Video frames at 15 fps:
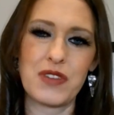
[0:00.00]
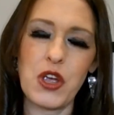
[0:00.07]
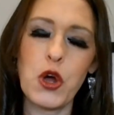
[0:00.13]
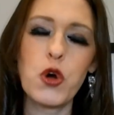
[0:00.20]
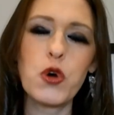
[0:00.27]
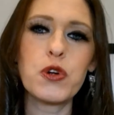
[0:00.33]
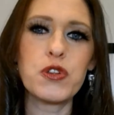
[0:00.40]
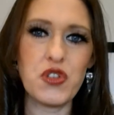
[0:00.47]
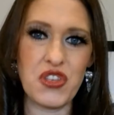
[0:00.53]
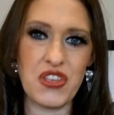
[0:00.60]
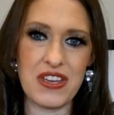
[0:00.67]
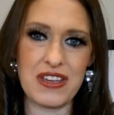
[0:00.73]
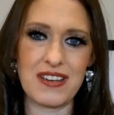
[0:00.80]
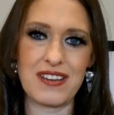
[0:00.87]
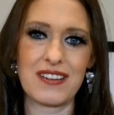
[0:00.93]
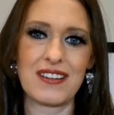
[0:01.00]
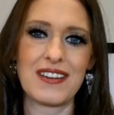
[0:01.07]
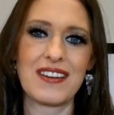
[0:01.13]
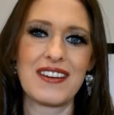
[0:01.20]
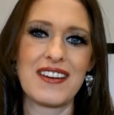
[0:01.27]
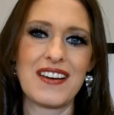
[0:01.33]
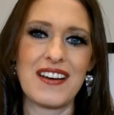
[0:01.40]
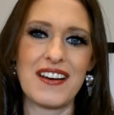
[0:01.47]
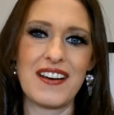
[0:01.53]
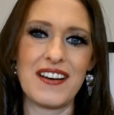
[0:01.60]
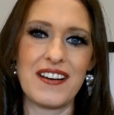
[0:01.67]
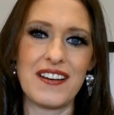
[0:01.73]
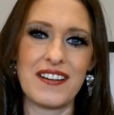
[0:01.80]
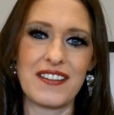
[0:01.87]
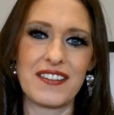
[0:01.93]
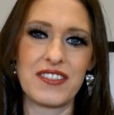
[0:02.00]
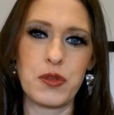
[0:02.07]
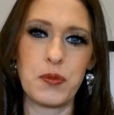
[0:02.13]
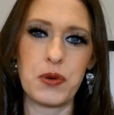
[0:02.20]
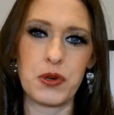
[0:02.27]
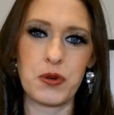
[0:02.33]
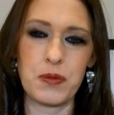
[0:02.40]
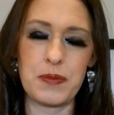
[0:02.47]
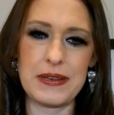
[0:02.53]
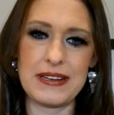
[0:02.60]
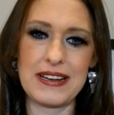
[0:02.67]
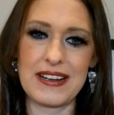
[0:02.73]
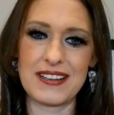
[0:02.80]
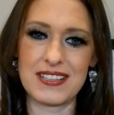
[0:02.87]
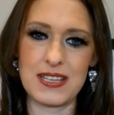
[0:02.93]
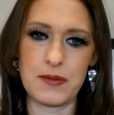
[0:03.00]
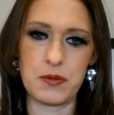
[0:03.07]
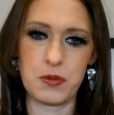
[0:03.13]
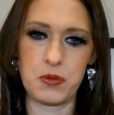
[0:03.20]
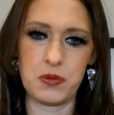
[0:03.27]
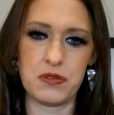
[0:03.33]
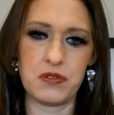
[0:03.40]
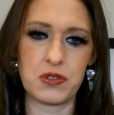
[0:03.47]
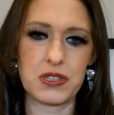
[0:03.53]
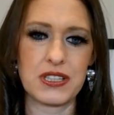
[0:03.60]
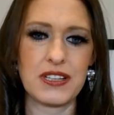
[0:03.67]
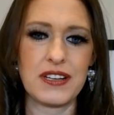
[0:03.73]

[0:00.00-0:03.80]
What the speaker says: who you think the book would be acceptable for.